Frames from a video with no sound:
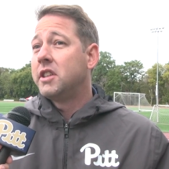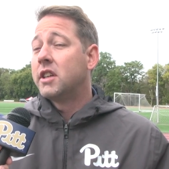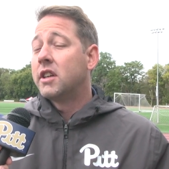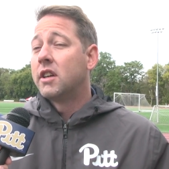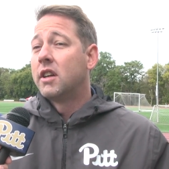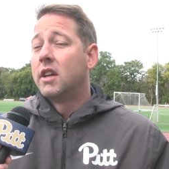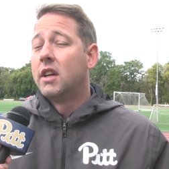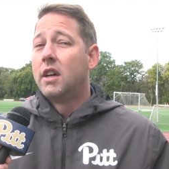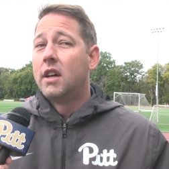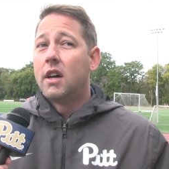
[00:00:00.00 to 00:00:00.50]
year.
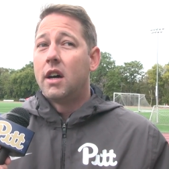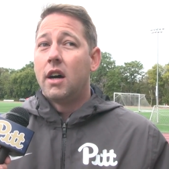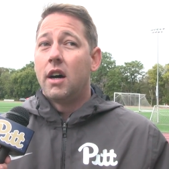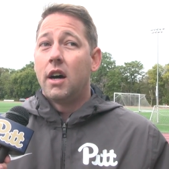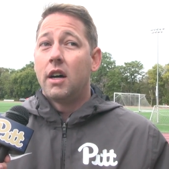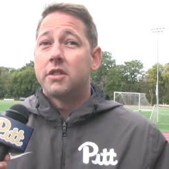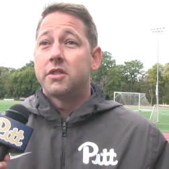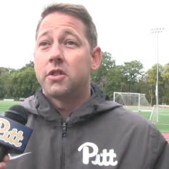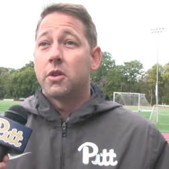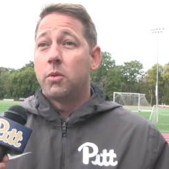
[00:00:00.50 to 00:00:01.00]

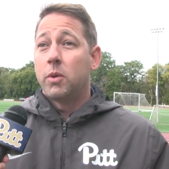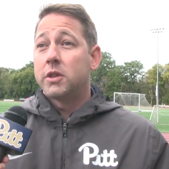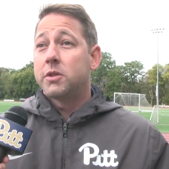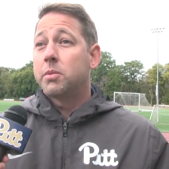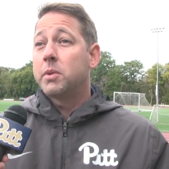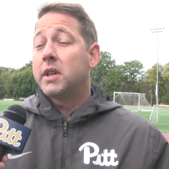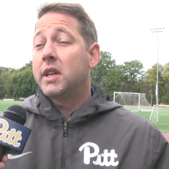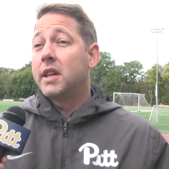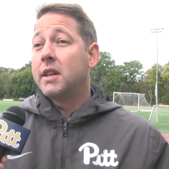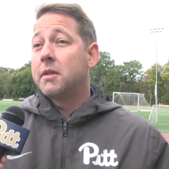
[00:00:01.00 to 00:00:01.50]
Uh, so once
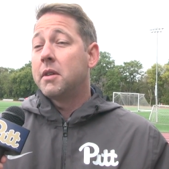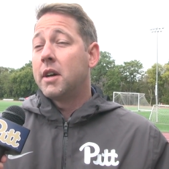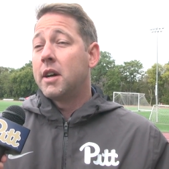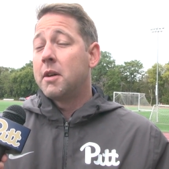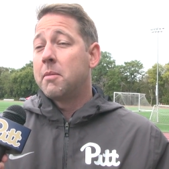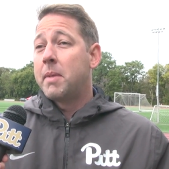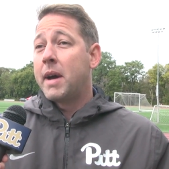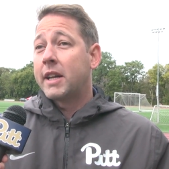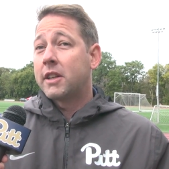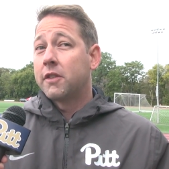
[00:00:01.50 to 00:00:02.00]
we get
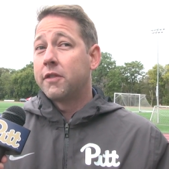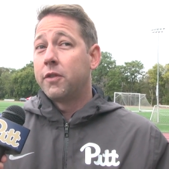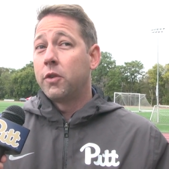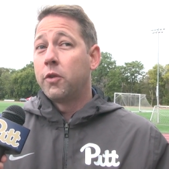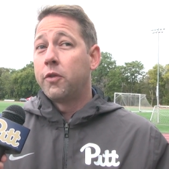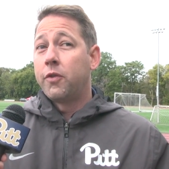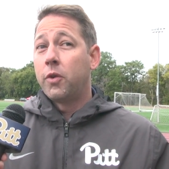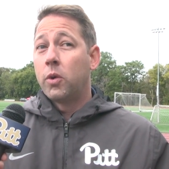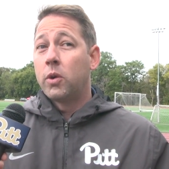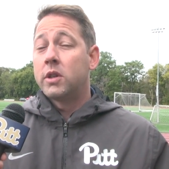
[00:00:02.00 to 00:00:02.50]
uh, back to
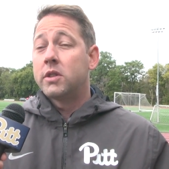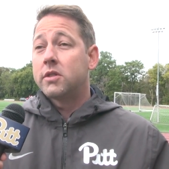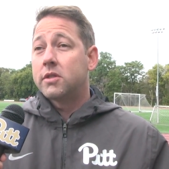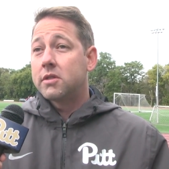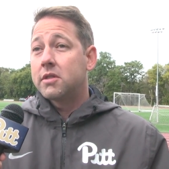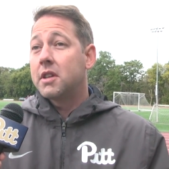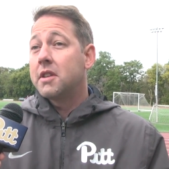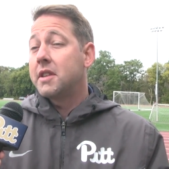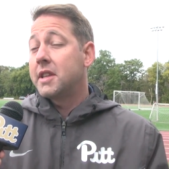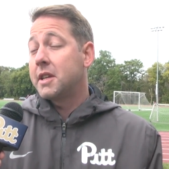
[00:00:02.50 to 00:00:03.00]
full
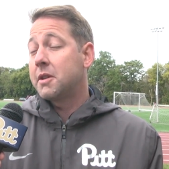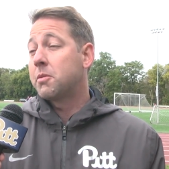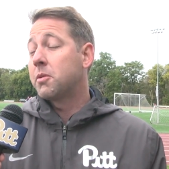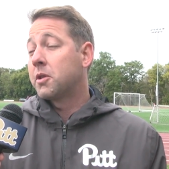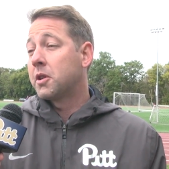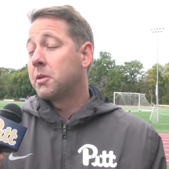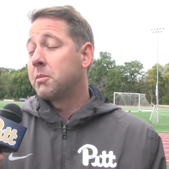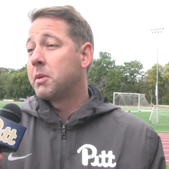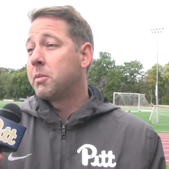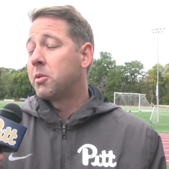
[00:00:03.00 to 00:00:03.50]
force, I think we're
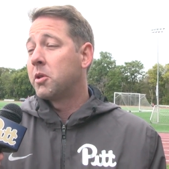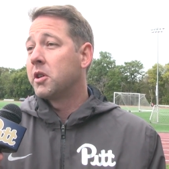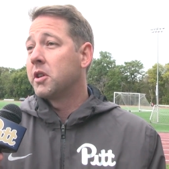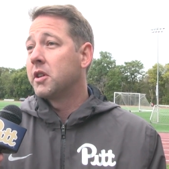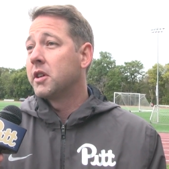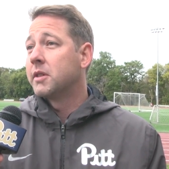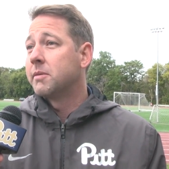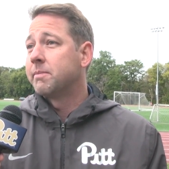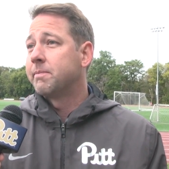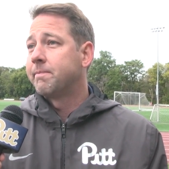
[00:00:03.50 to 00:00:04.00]
going to be pretty
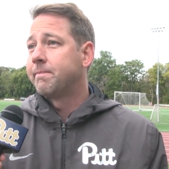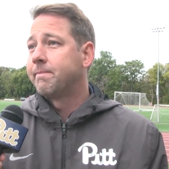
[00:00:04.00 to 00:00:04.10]
good.